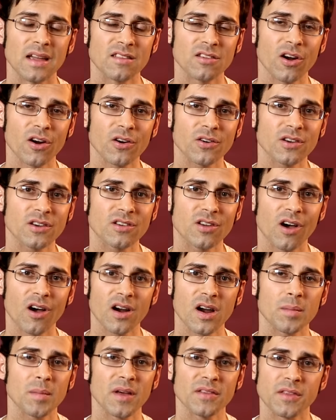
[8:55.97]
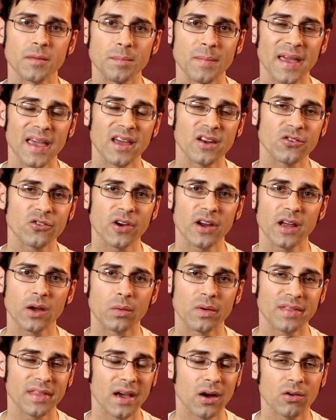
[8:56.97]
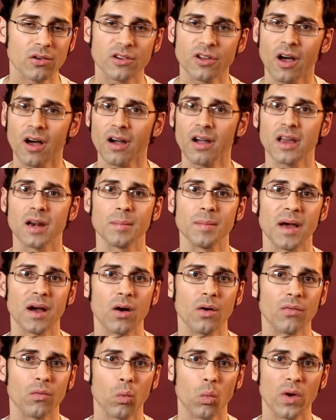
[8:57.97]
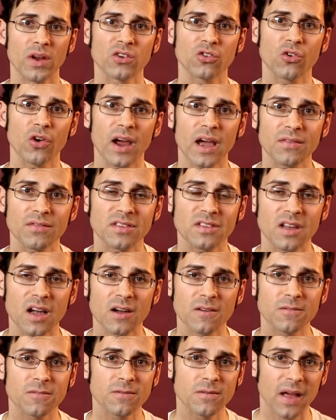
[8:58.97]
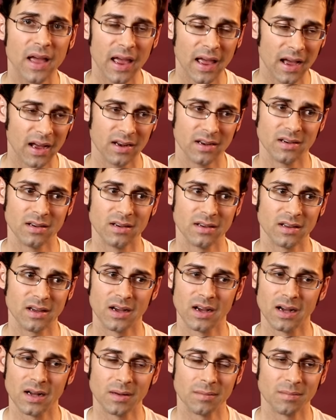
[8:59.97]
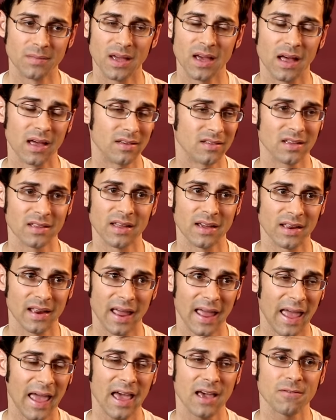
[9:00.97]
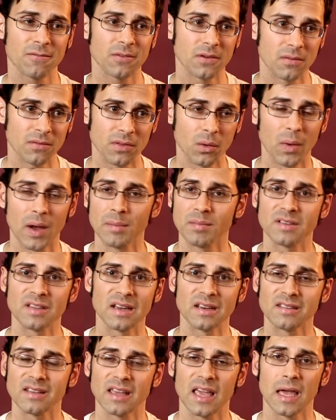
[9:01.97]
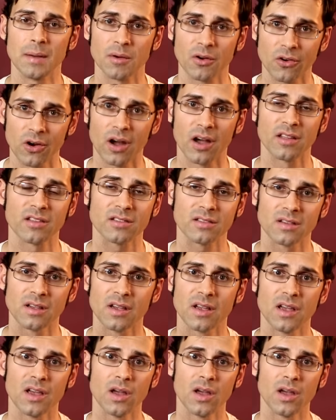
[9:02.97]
It's hard to talk about the mandrake without talking about witchcraft stuff, and I'd say like half of the websites I came across